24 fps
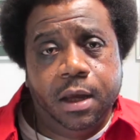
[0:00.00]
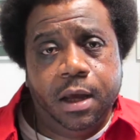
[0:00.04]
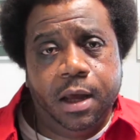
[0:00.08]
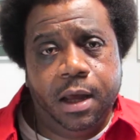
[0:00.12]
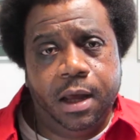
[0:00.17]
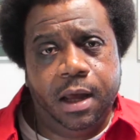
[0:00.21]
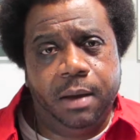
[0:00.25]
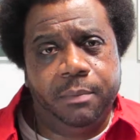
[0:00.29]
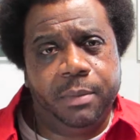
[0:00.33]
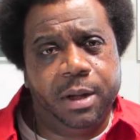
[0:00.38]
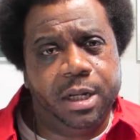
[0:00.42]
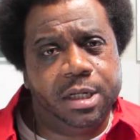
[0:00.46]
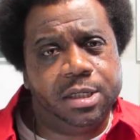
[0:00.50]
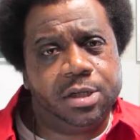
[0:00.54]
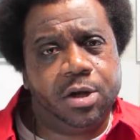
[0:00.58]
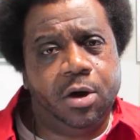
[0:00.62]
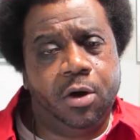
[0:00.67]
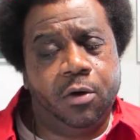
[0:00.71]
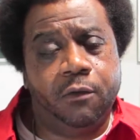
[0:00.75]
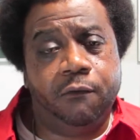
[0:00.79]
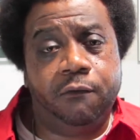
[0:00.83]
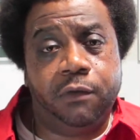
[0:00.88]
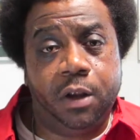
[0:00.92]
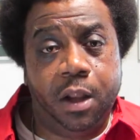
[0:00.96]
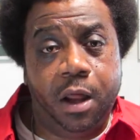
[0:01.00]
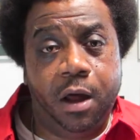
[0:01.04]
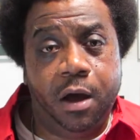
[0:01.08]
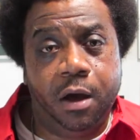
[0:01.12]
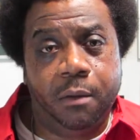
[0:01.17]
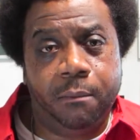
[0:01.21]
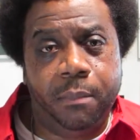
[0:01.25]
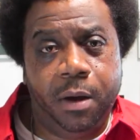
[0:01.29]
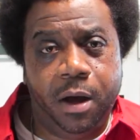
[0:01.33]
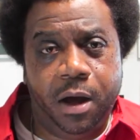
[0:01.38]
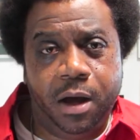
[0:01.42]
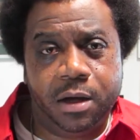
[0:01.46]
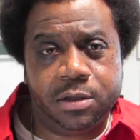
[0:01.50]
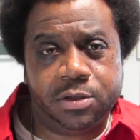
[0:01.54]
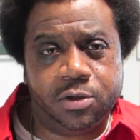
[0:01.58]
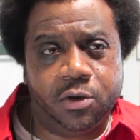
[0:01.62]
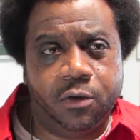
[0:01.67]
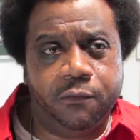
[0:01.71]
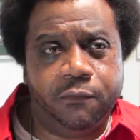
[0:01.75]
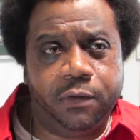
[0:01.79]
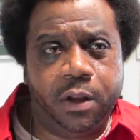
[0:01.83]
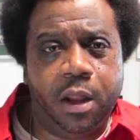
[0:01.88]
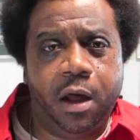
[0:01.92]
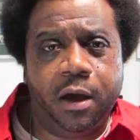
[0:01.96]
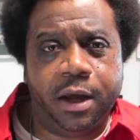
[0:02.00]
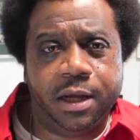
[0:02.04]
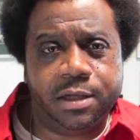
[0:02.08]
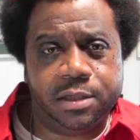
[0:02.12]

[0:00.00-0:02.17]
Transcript: and it's called Vlog Boss, or Vlog